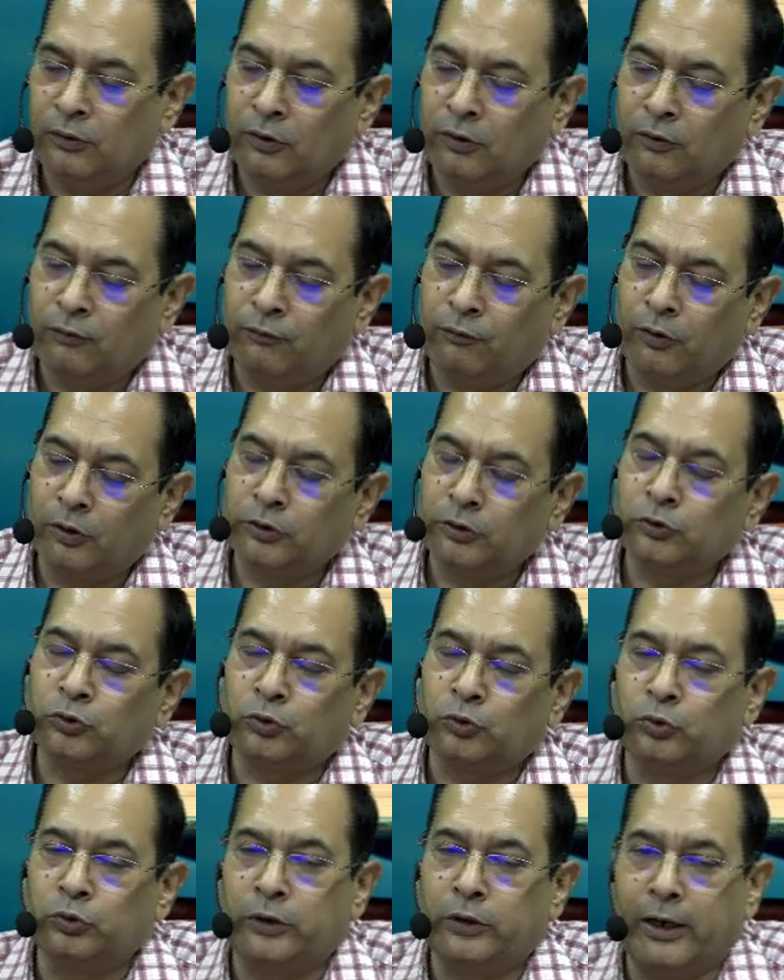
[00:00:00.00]
for the
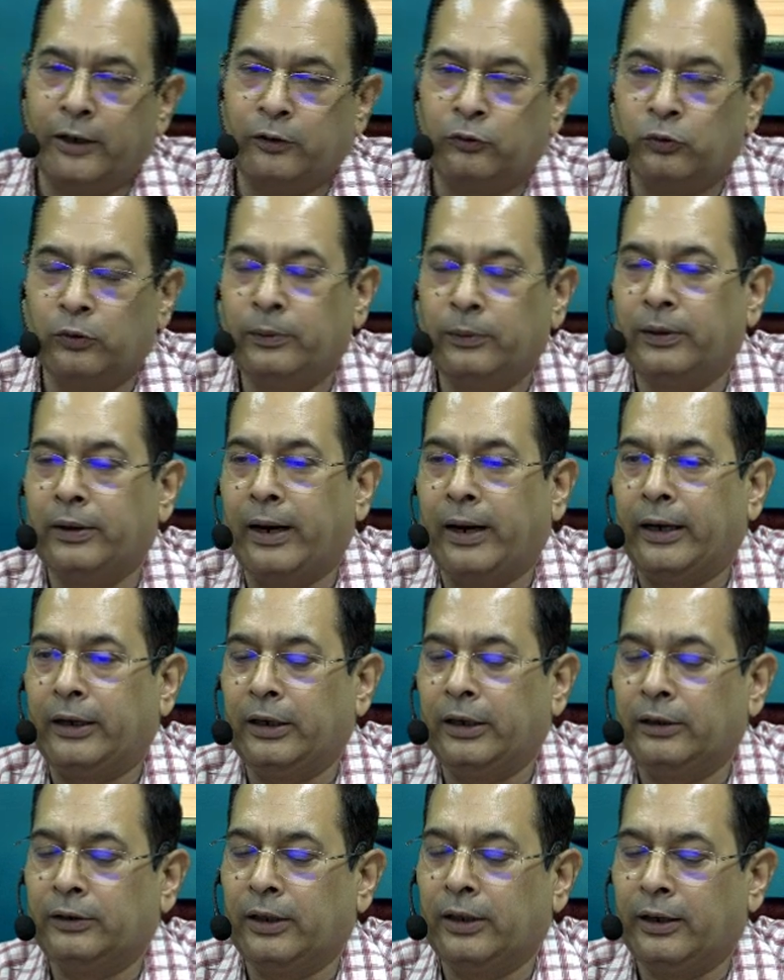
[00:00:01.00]
students who will be writing
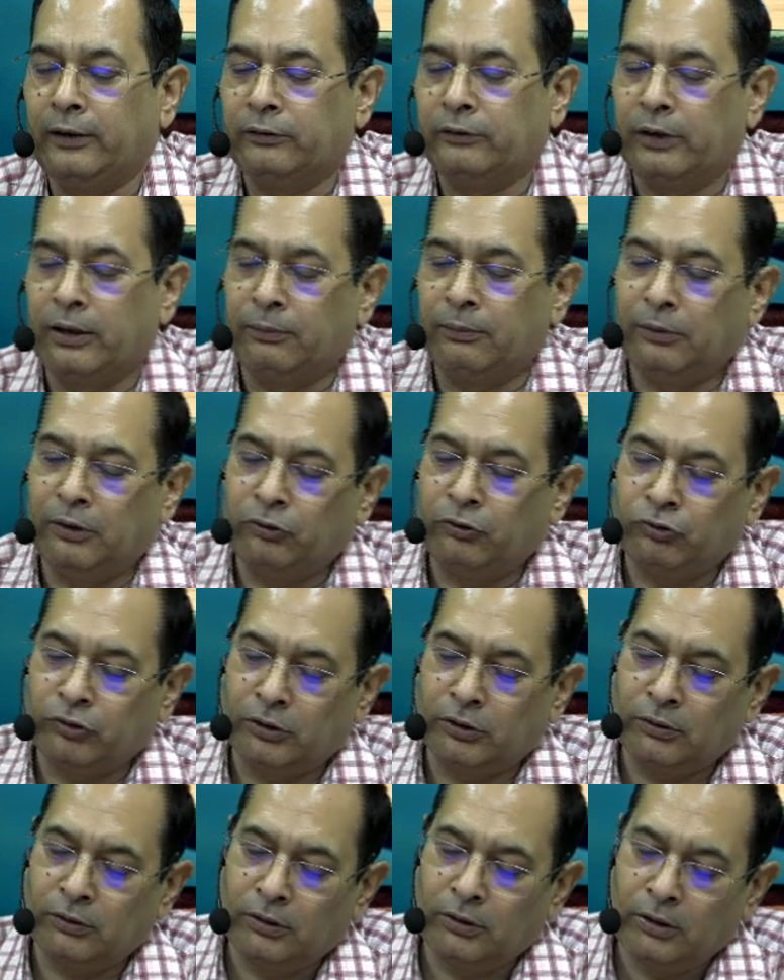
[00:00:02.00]
their examination
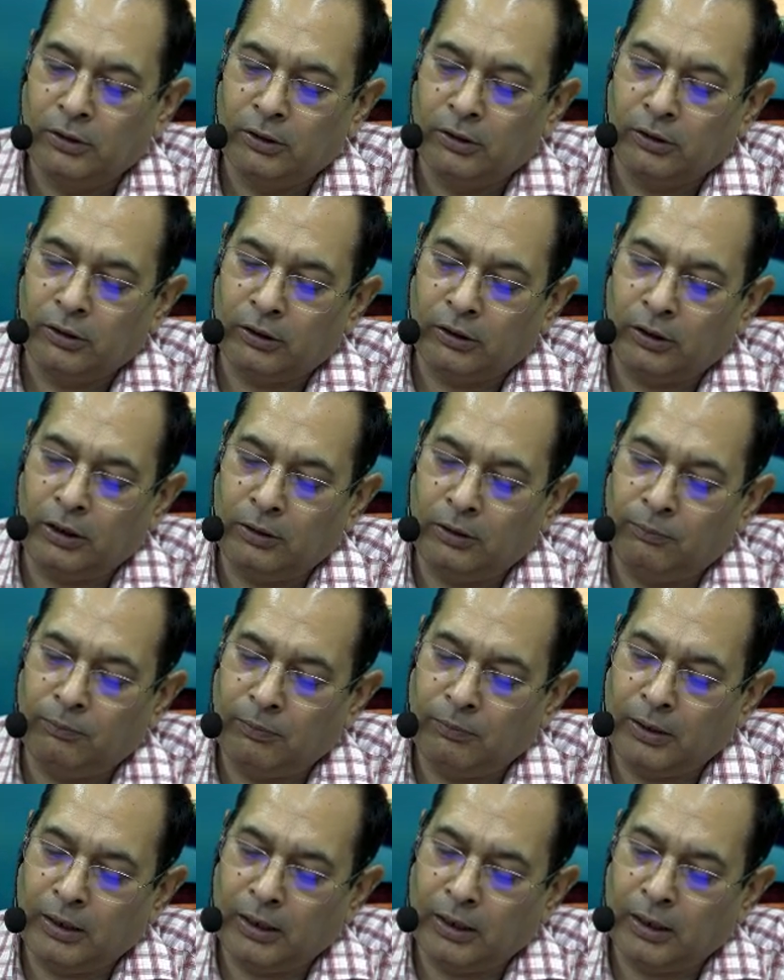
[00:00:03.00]
in
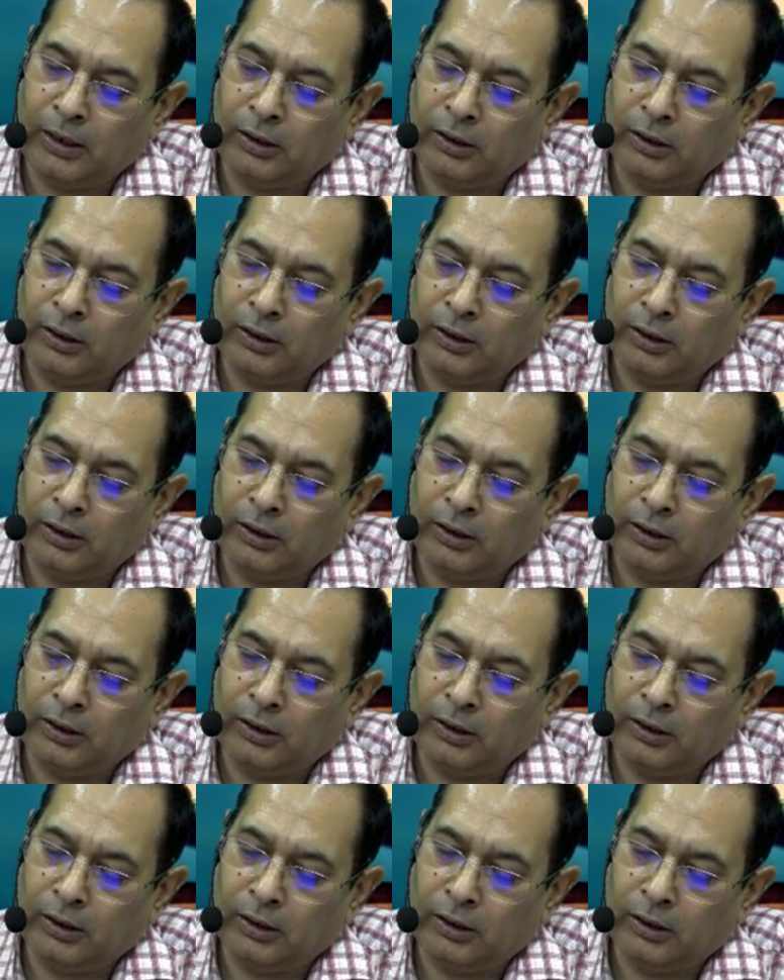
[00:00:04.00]
May